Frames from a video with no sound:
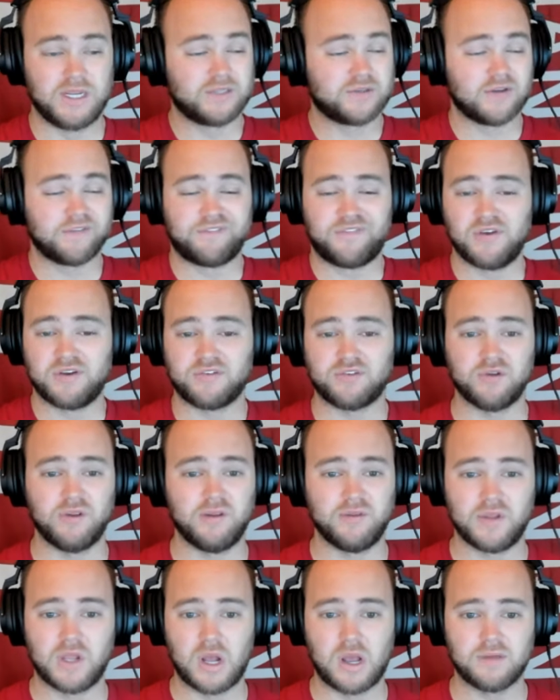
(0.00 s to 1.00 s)
It's
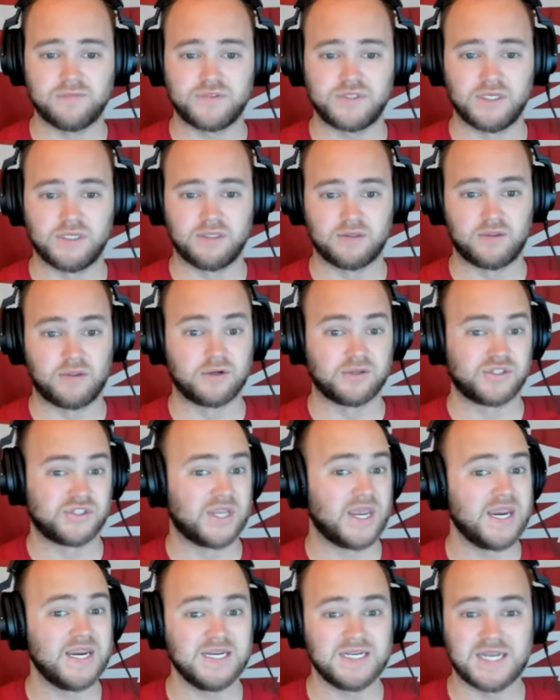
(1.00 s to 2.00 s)
officially the offseason. They're
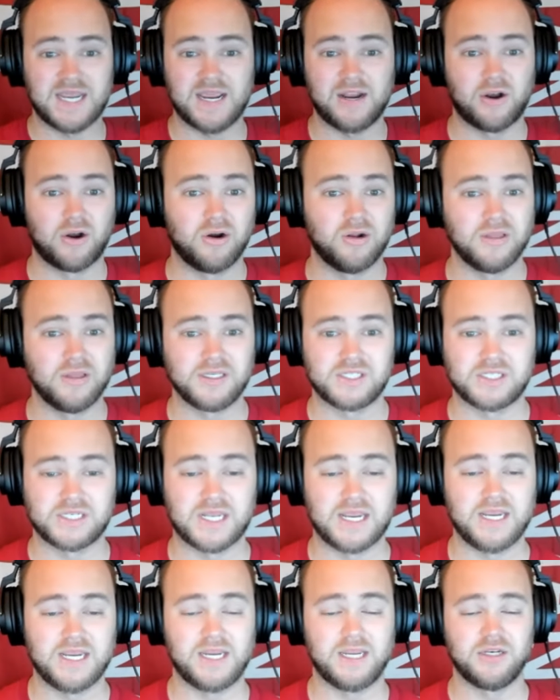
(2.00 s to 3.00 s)
saying Dan Hurley's
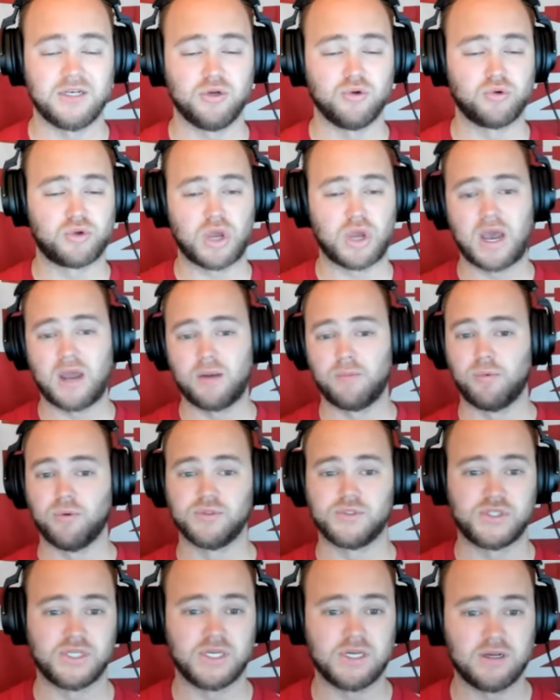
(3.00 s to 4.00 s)
staying in UConn.
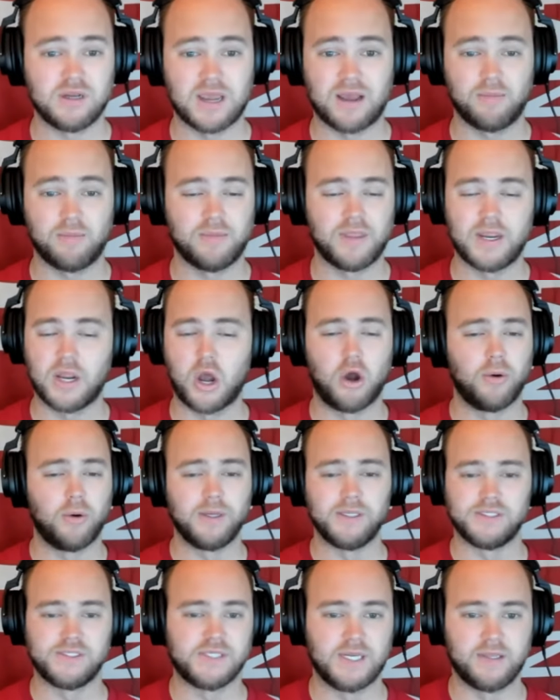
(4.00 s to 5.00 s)
We'll see how they
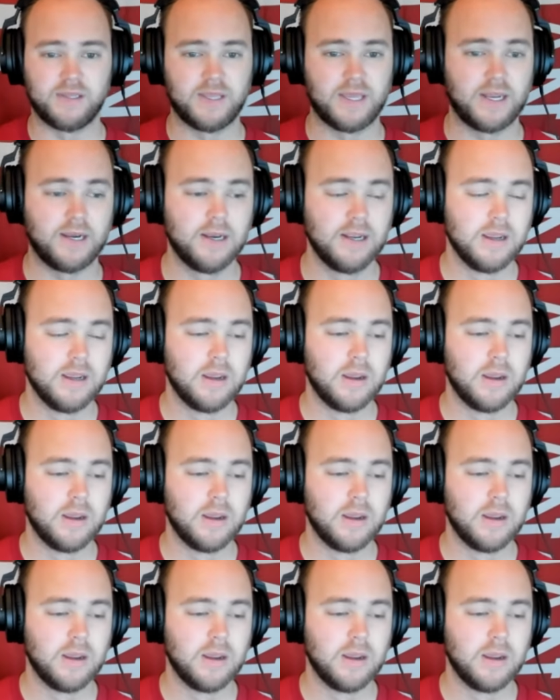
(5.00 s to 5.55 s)
always say that.